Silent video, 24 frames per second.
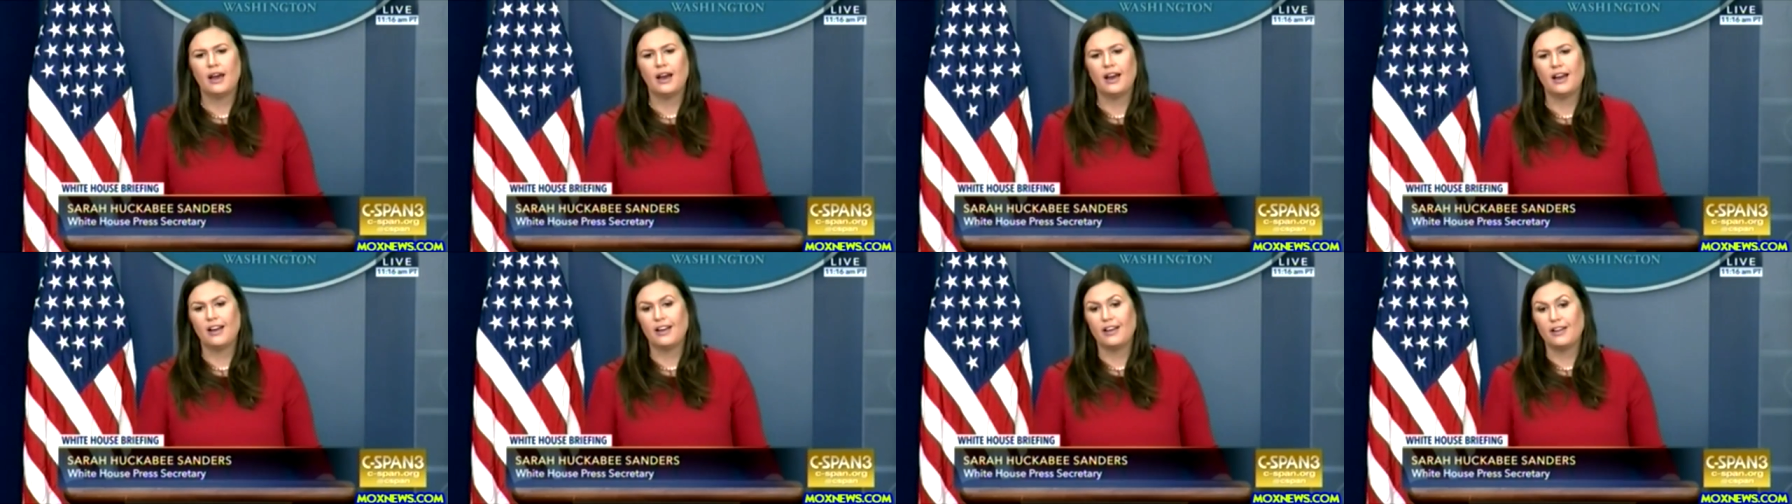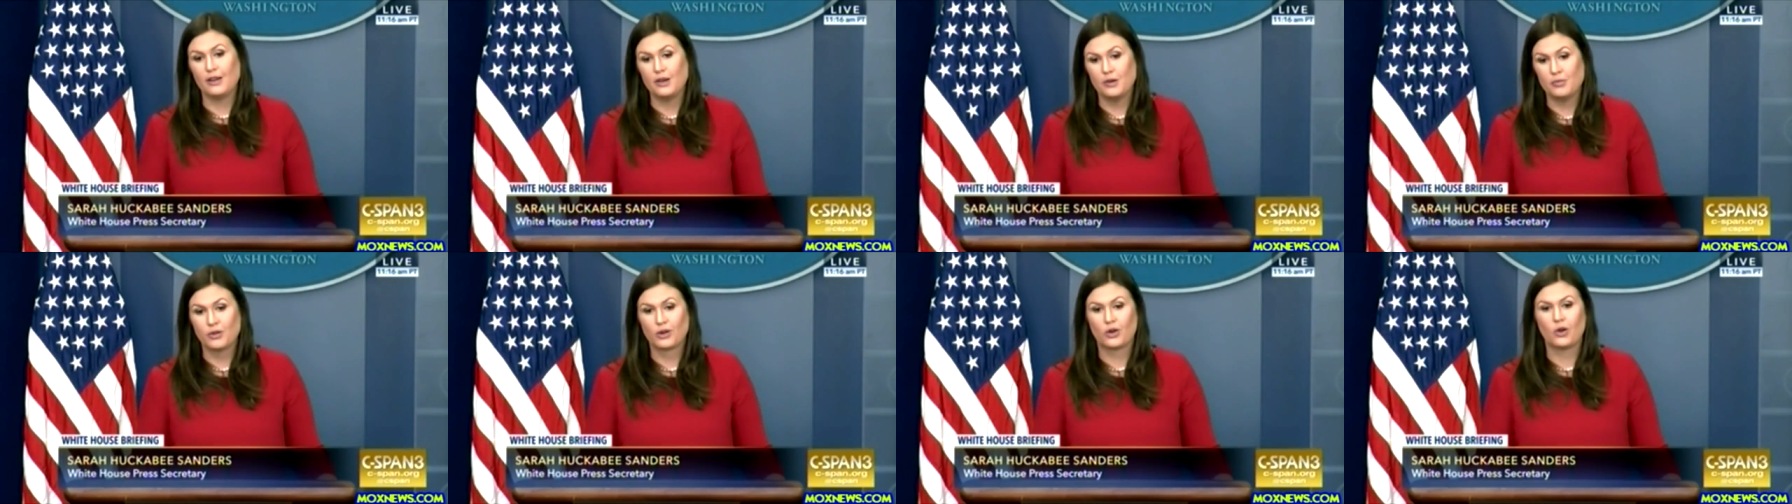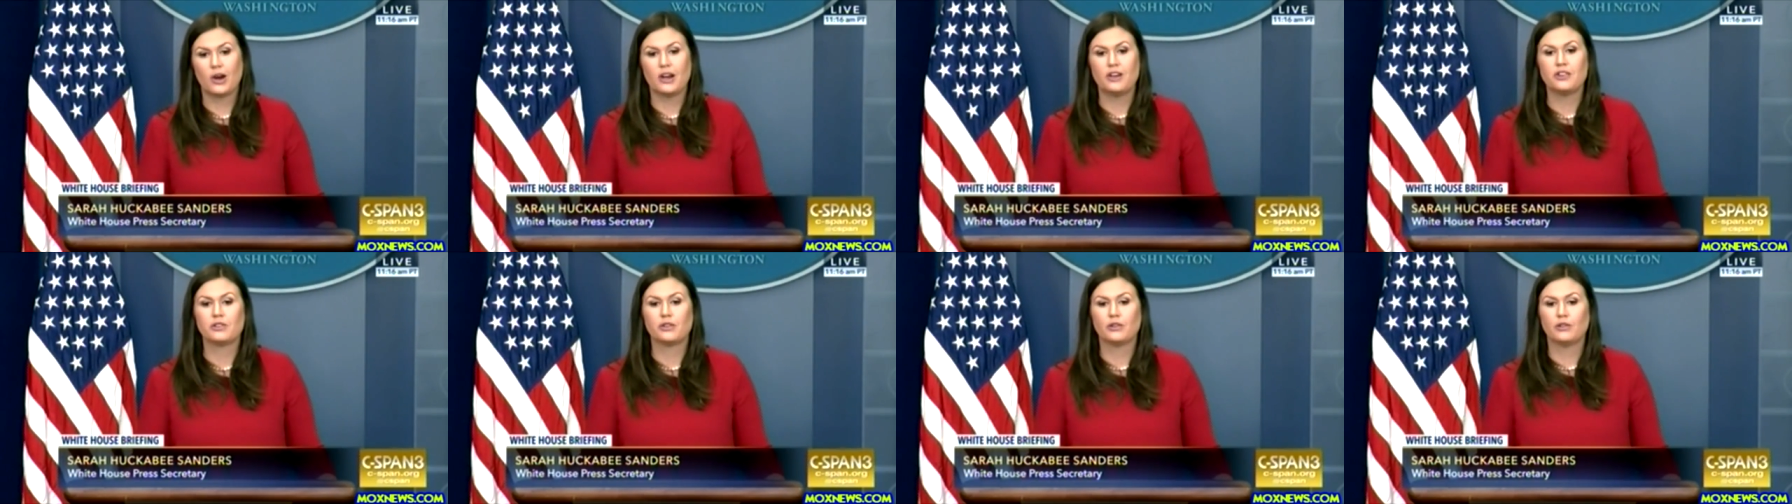
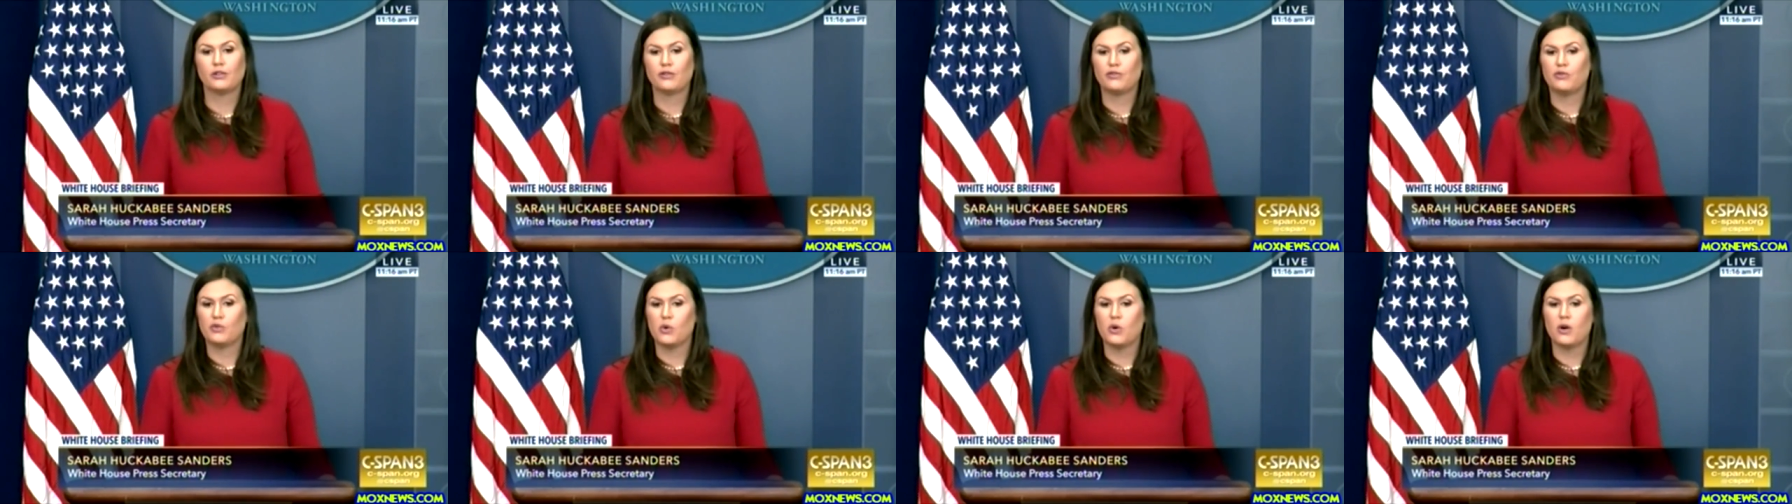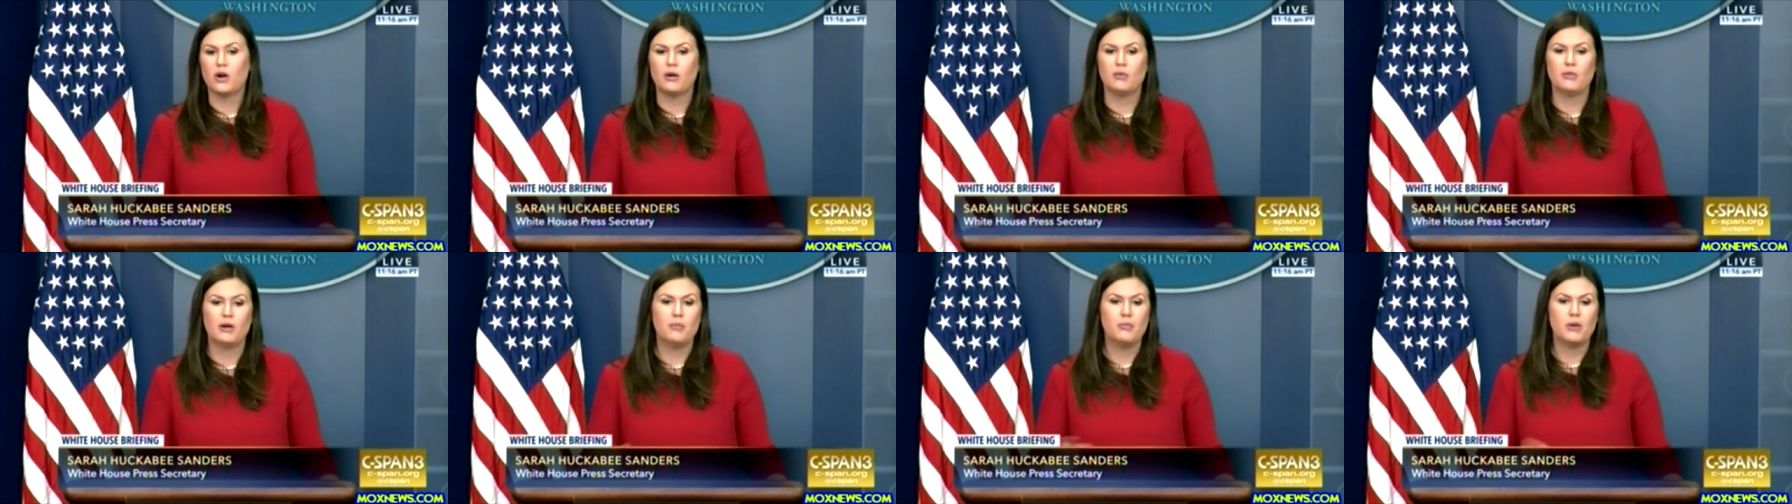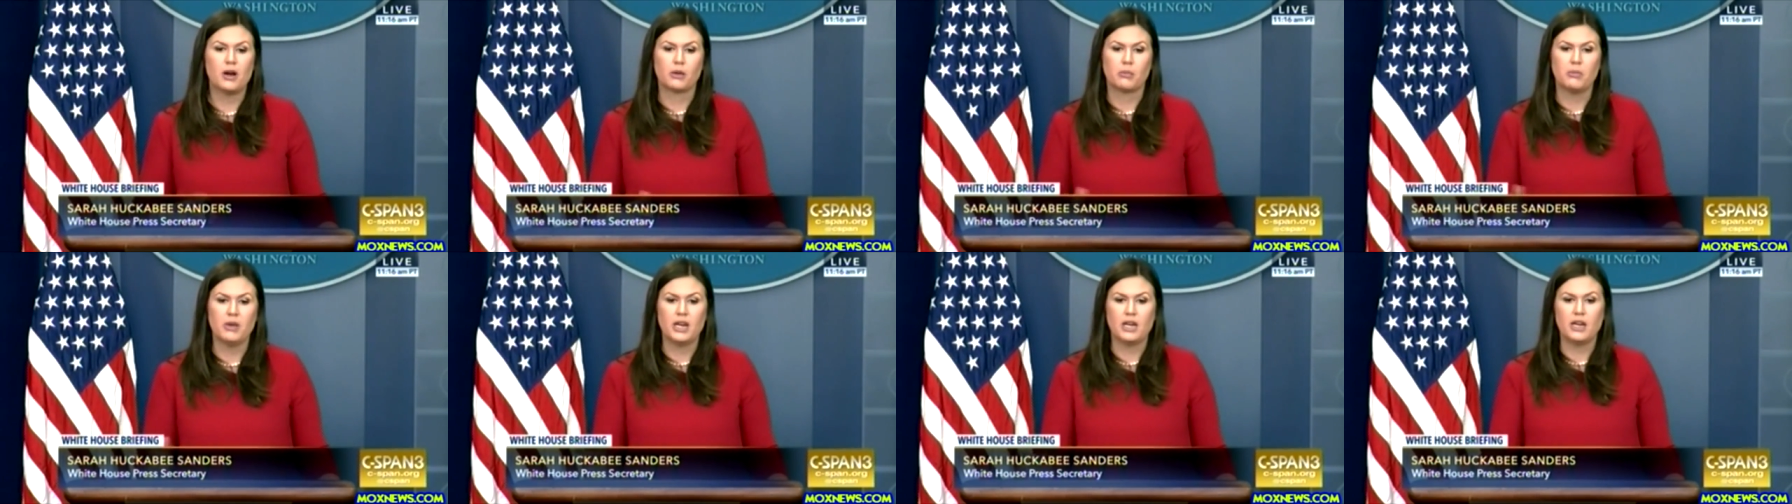immigration reform,
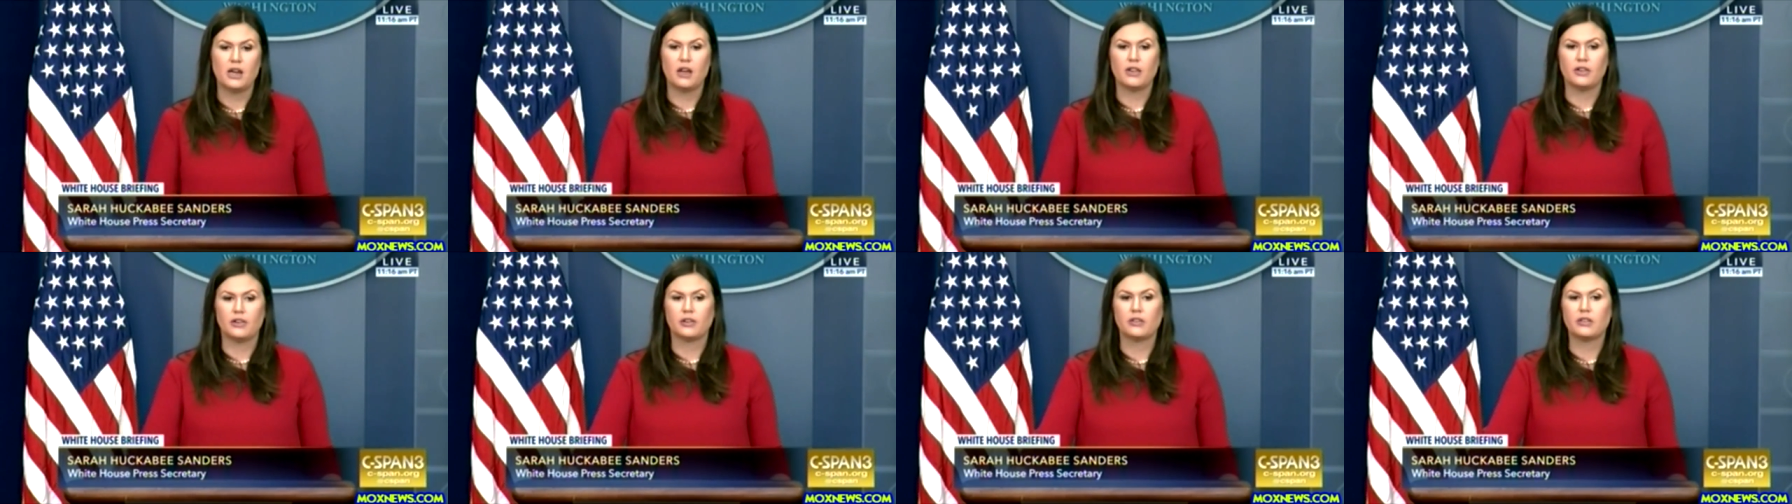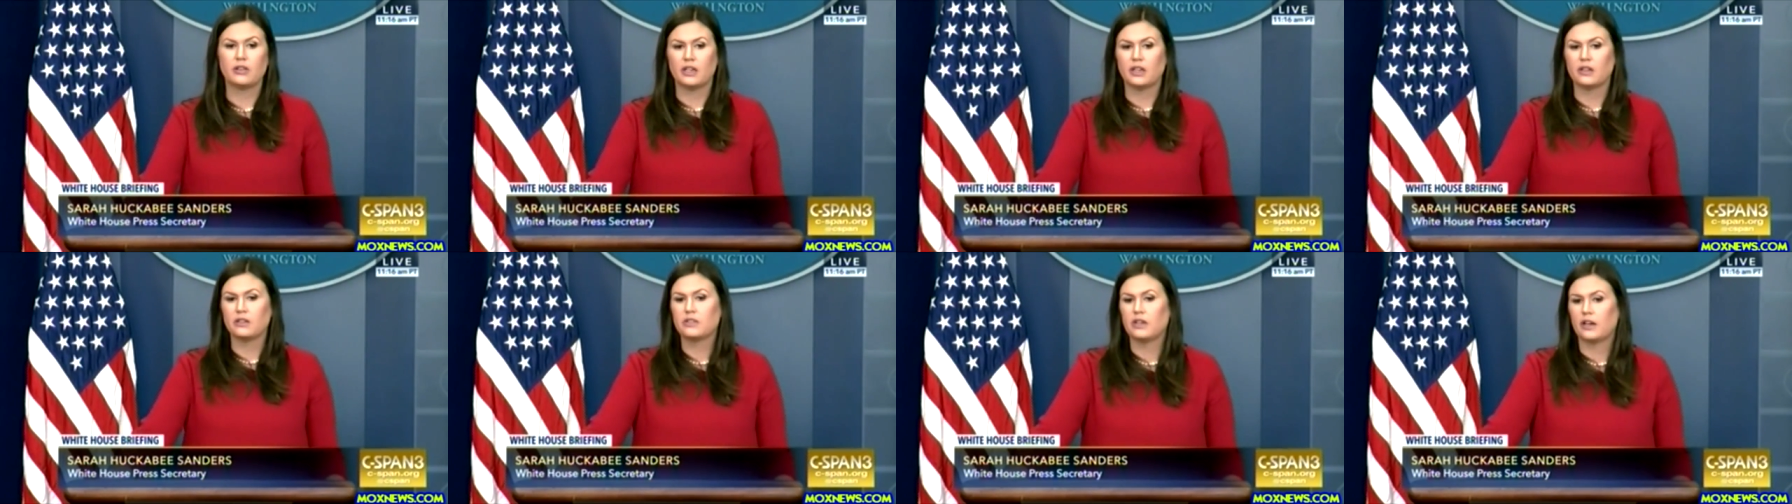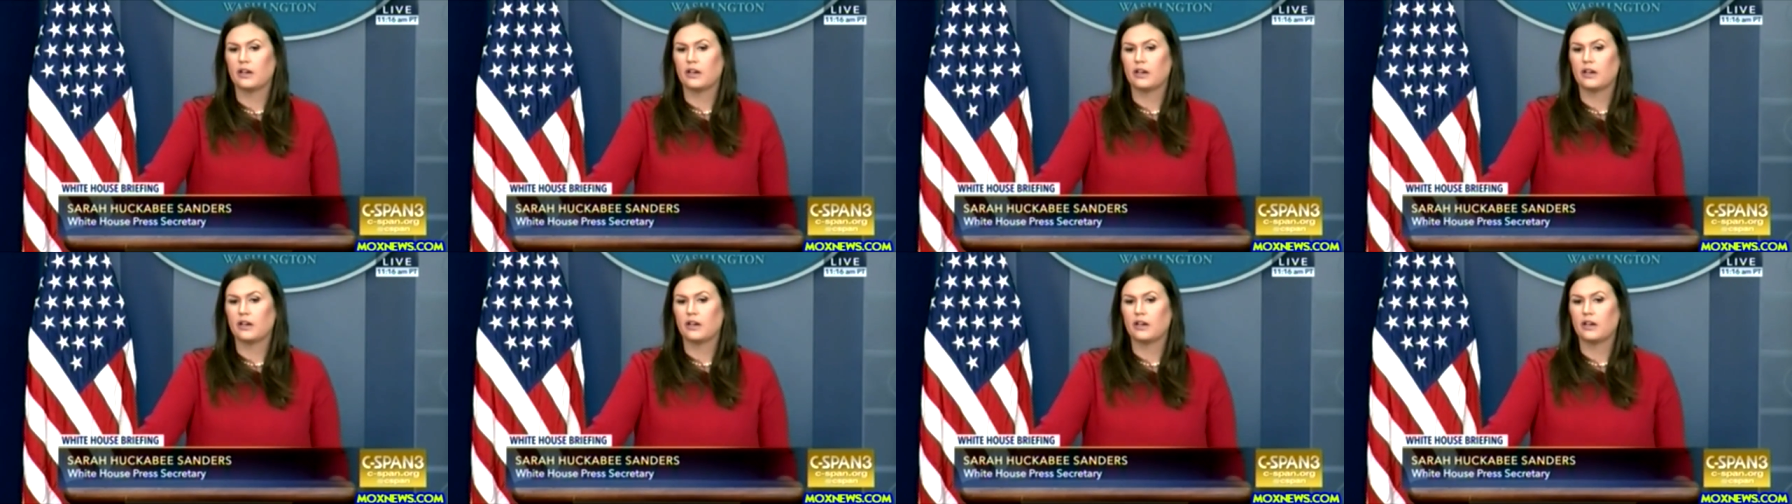among many other things